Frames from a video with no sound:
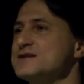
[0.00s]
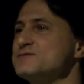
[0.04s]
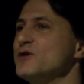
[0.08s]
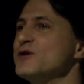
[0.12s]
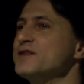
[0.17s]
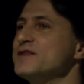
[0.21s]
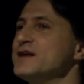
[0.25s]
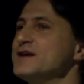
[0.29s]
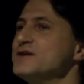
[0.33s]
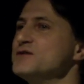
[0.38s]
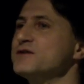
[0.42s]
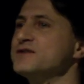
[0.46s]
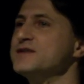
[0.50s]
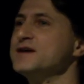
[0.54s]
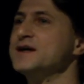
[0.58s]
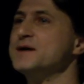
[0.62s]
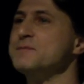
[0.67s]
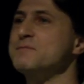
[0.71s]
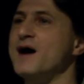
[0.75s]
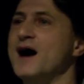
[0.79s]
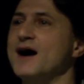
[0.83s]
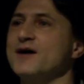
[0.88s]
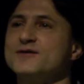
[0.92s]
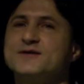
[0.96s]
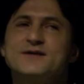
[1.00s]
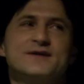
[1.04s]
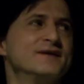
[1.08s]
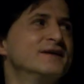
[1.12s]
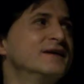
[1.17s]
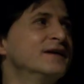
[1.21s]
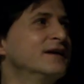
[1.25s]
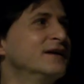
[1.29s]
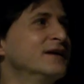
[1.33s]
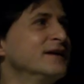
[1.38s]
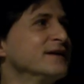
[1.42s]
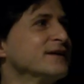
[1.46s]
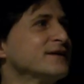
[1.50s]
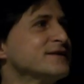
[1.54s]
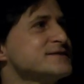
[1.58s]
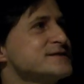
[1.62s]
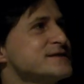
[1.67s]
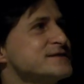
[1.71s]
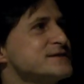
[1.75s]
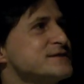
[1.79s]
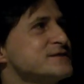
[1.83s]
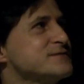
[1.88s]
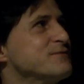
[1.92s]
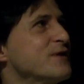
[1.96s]
one thing you think about, because
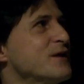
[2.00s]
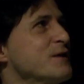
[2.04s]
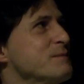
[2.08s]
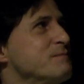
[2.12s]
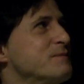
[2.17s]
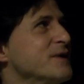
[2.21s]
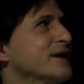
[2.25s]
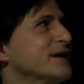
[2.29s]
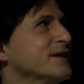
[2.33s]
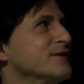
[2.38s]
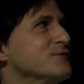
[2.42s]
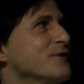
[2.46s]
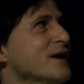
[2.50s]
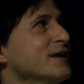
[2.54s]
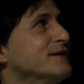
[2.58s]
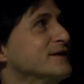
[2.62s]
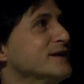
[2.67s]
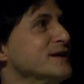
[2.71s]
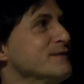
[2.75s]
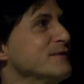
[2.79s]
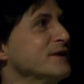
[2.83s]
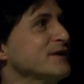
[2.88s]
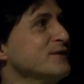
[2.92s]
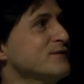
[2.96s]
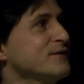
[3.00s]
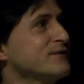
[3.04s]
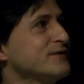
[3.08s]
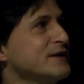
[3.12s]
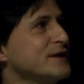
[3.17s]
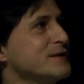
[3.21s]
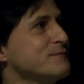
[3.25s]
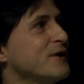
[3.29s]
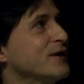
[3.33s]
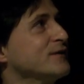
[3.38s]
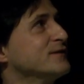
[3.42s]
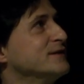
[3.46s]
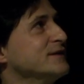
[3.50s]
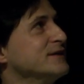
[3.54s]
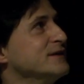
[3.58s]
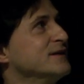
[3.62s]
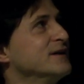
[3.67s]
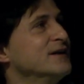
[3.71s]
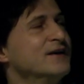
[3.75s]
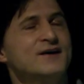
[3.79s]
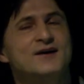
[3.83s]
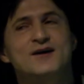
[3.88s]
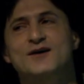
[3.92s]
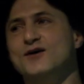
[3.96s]
this is very big in red teaming. You think about the
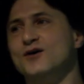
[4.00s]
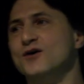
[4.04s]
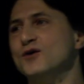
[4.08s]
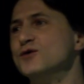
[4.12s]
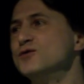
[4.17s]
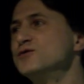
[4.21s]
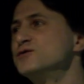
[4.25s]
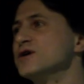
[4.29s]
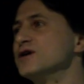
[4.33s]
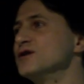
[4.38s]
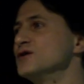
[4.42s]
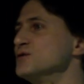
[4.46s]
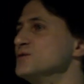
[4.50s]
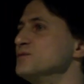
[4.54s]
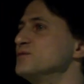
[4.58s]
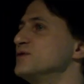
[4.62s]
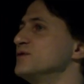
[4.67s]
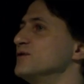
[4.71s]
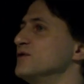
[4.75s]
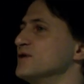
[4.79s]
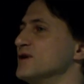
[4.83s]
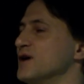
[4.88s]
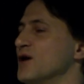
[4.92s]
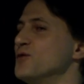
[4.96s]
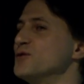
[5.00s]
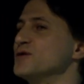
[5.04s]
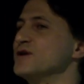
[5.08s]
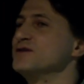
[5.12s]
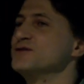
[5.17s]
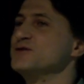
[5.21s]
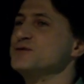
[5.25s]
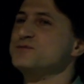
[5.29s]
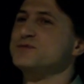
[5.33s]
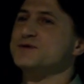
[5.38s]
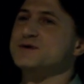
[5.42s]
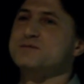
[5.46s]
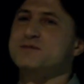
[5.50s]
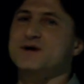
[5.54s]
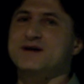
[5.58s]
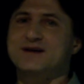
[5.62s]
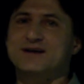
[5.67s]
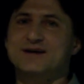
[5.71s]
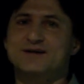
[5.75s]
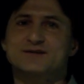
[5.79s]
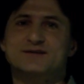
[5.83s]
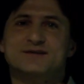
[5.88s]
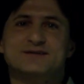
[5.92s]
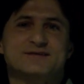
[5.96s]
OODA loop or the OODA loop,
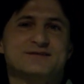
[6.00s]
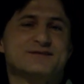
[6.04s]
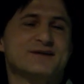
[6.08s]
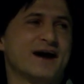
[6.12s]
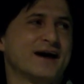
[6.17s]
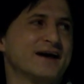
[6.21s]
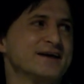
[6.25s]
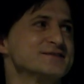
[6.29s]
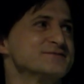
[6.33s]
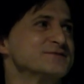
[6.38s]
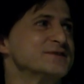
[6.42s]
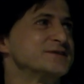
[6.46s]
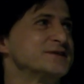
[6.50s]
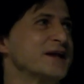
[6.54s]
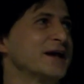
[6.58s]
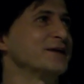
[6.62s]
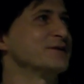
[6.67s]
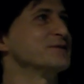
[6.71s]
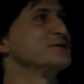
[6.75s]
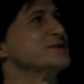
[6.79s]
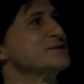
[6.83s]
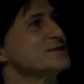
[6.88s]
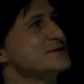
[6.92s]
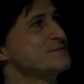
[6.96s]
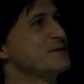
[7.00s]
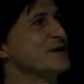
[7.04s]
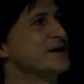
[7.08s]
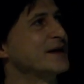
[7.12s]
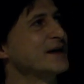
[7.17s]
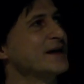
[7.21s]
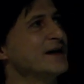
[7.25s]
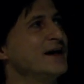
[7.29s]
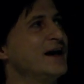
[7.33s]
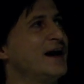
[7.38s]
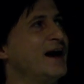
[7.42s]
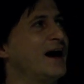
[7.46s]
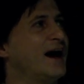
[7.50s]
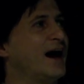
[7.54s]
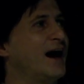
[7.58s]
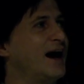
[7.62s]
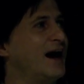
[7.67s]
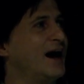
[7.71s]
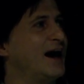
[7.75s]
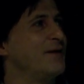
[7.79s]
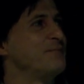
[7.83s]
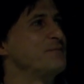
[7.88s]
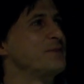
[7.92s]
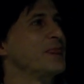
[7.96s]
depending on, I guess, which language you speak.
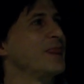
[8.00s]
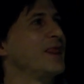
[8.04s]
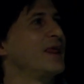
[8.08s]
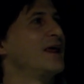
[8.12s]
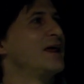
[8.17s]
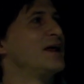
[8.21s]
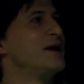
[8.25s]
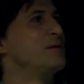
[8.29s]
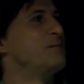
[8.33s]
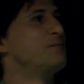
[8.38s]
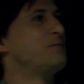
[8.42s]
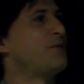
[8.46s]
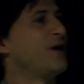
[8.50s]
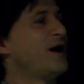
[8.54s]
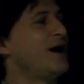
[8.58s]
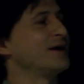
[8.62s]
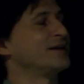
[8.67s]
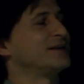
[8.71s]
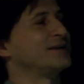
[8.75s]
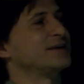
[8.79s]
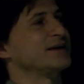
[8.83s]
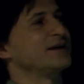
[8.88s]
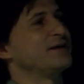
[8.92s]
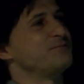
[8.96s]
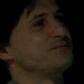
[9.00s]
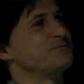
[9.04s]
But